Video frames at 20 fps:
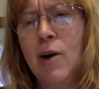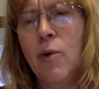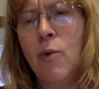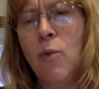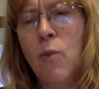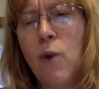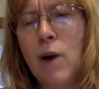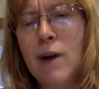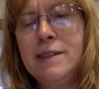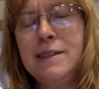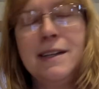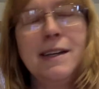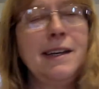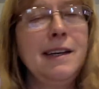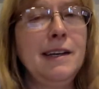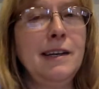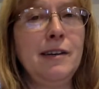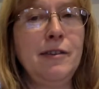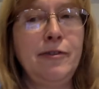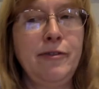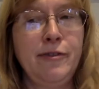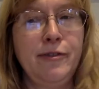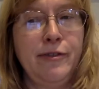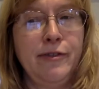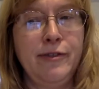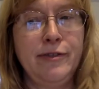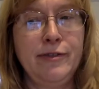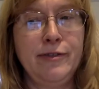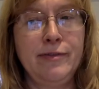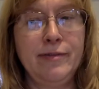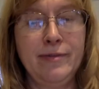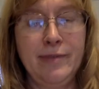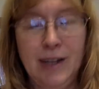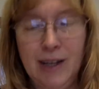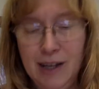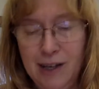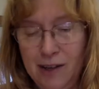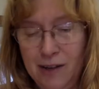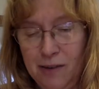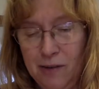what if
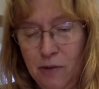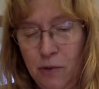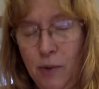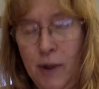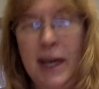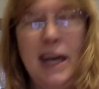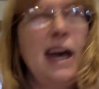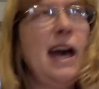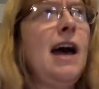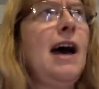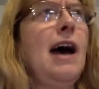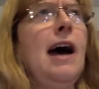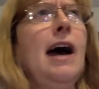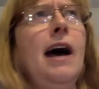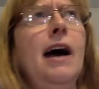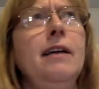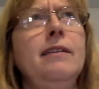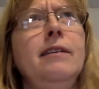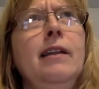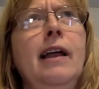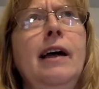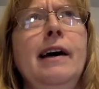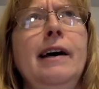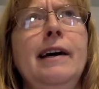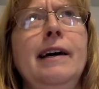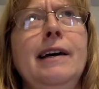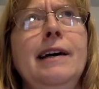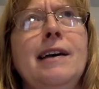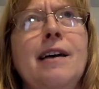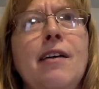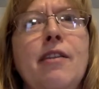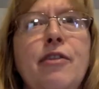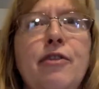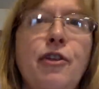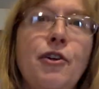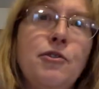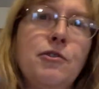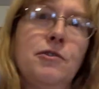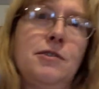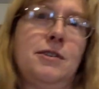we had like
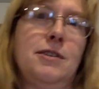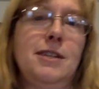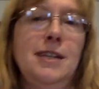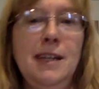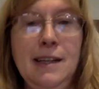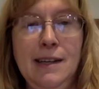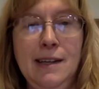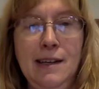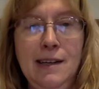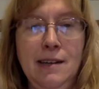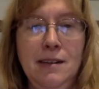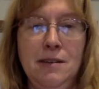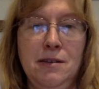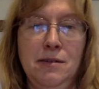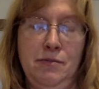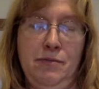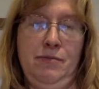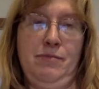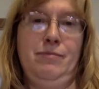13